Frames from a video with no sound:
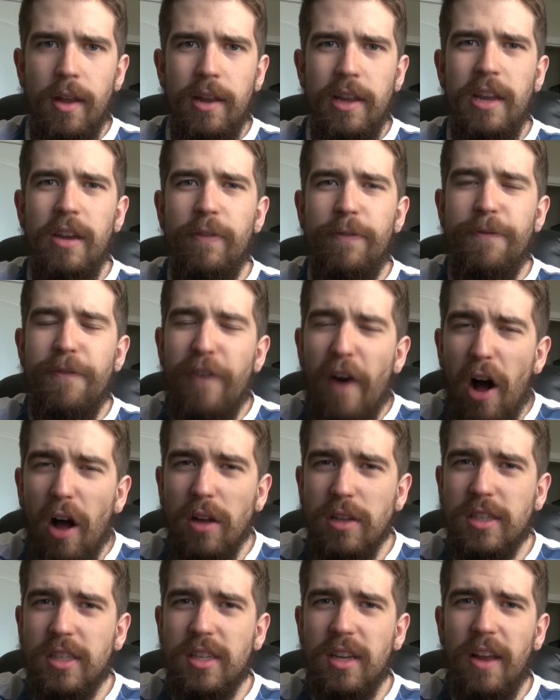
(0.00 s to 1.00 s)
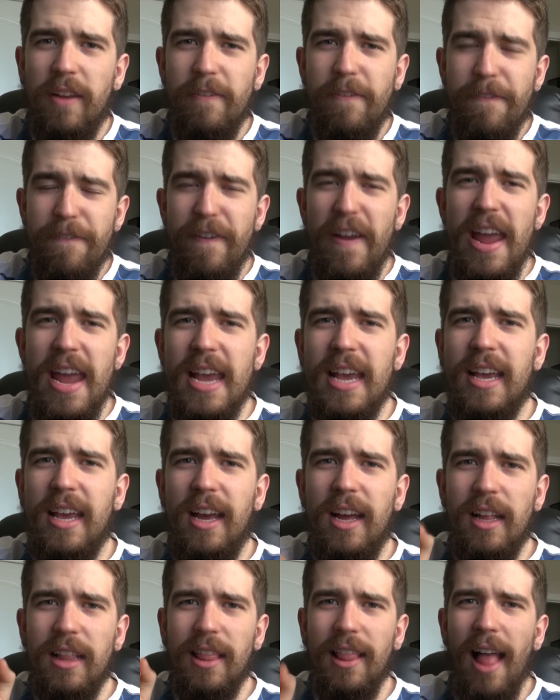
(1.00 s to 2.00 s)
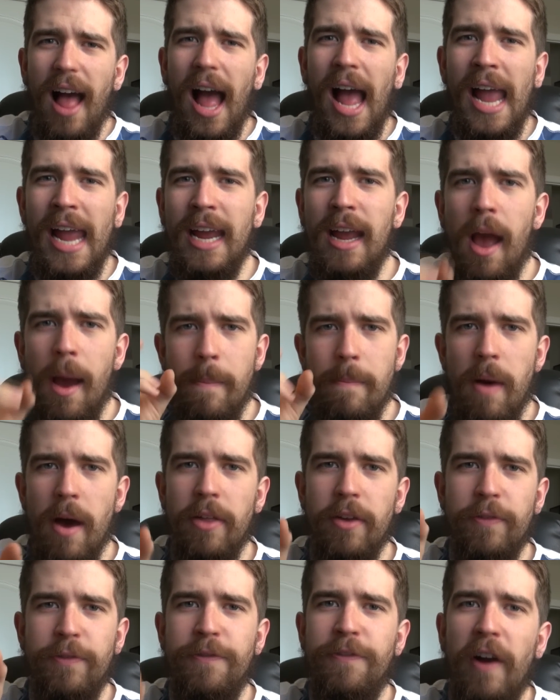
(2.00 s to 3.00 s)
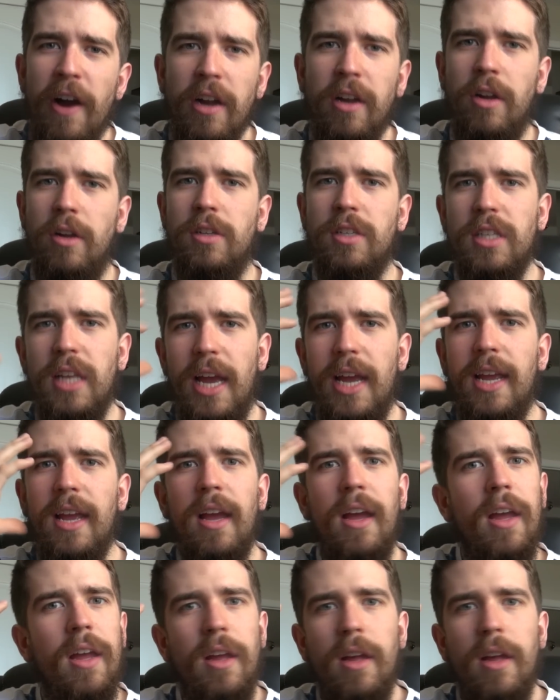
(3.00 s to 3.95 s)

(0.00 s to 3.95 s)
You false, fake, lying motherfuckers. Like,